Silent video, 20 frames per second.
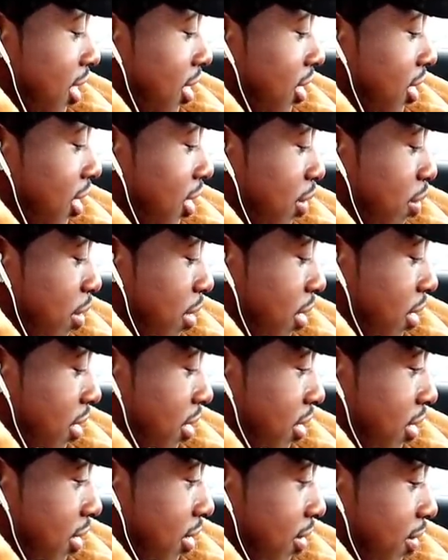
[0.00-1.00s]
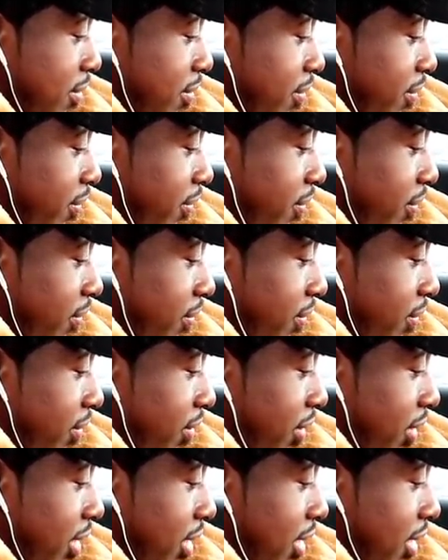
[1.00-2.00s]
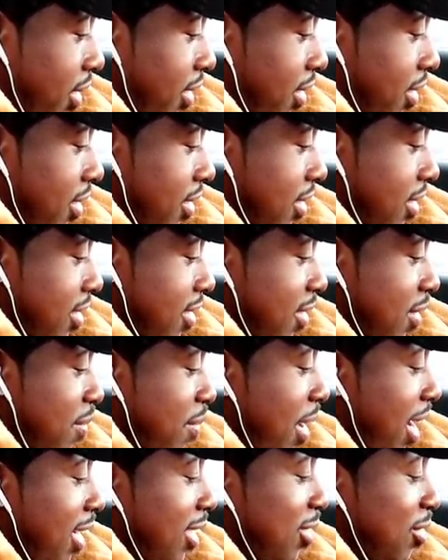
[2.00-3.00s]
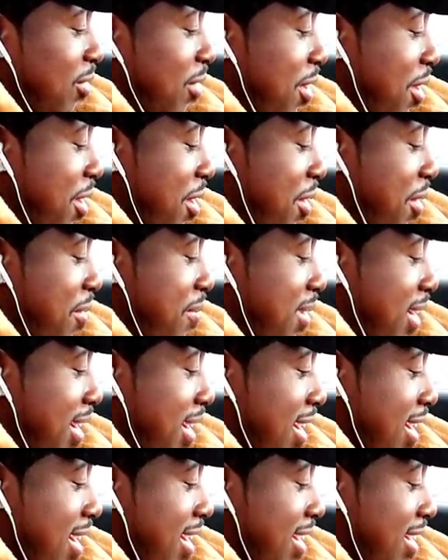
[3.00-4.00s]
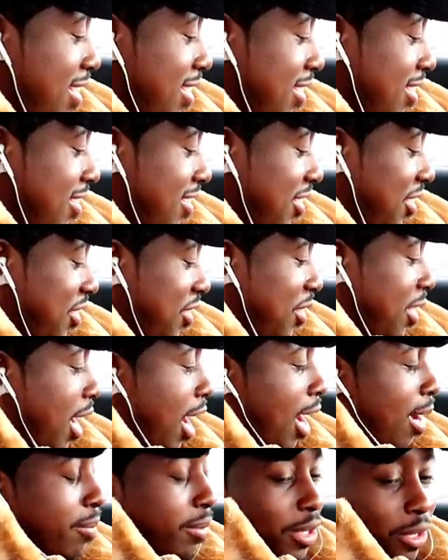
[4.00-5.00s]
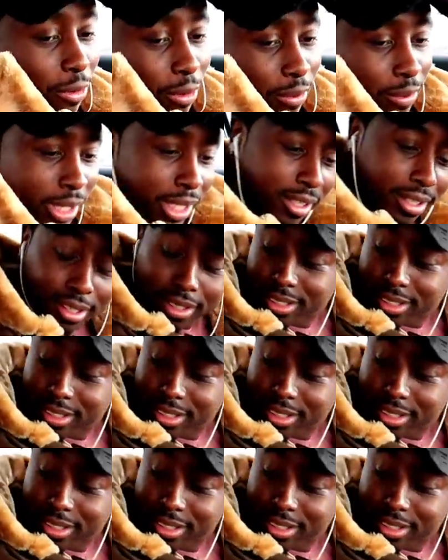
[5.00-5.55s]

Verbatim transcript: I just bought it. Man, I should go with y'all, man. Might as well, man. You yeah. hop in with me.